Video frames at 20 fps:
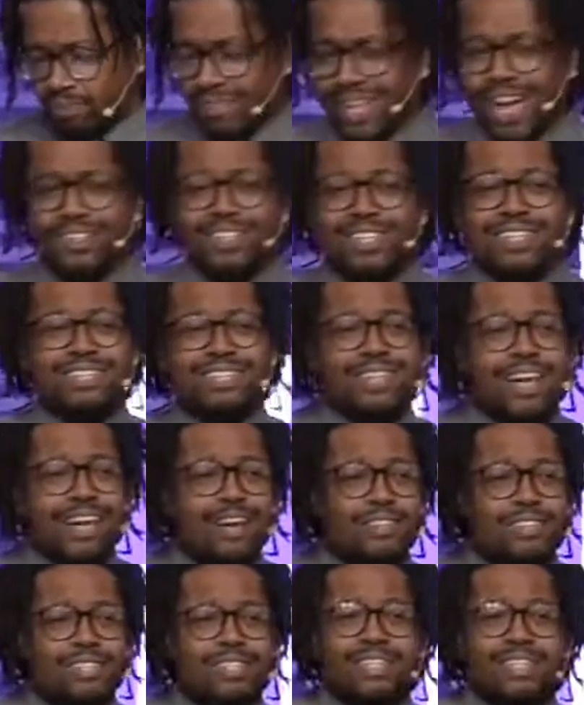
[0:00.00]
Now, the
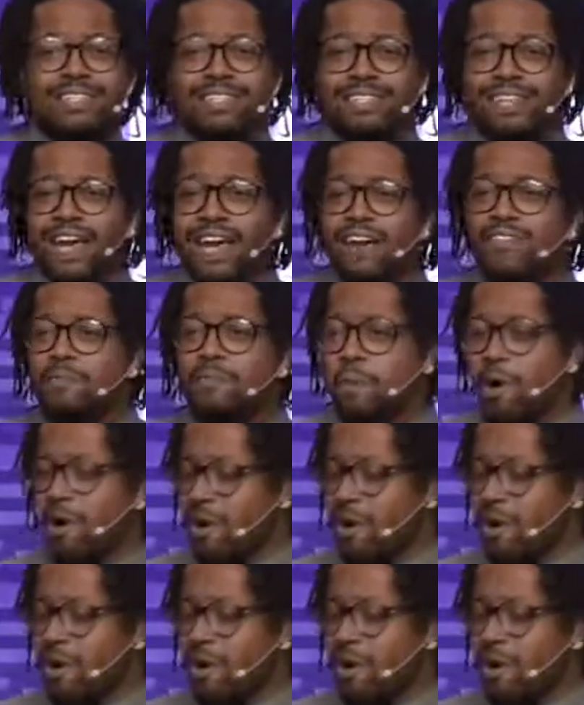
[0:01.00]
scarcely saved